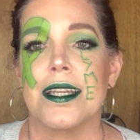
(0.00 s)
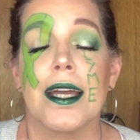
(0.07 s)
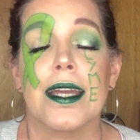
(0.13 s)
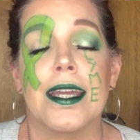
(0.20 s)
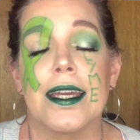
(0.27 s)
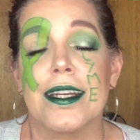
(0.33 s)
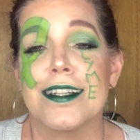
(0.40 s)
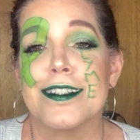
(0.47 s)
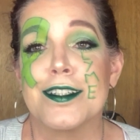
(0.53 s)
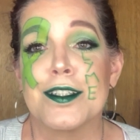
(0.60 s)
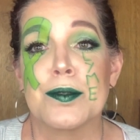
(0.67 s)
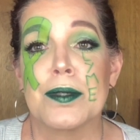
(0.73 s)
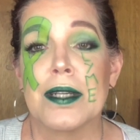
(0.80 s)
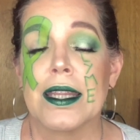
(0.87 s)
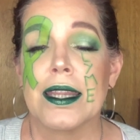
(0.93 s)
Again, I just
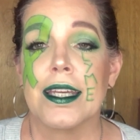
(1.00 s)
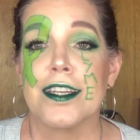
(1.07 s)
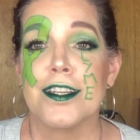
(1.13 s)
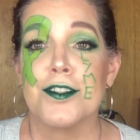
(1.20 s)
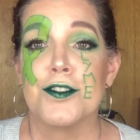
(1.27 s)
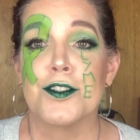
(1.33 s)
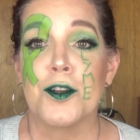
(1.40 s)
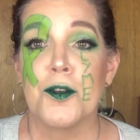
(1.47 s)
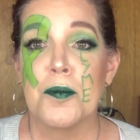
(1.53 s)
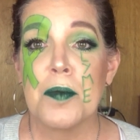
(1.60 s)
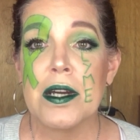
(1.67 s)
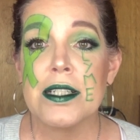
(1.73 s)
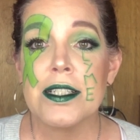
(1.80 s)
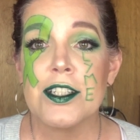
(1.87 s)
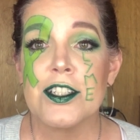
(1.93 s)
want to thank you so
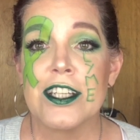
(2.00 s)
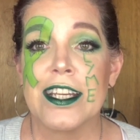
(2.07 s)
much.